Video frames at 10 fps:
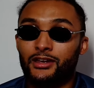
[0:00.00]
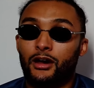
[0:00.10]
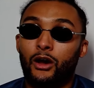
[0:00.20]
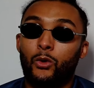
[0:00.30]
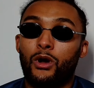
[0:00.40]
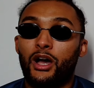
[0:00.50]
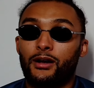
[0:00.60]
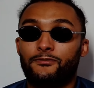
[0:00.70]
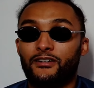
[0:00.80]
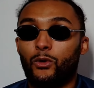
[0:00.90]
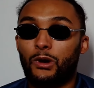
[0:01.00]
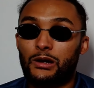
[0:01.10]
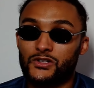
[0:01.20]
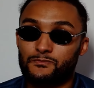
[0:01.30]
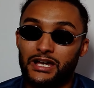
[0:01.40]
"Oh, I felt
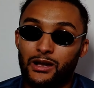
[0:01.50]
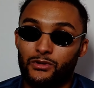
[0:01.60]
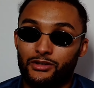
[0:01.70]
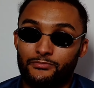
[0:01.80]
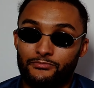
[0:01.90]
Wilder's power."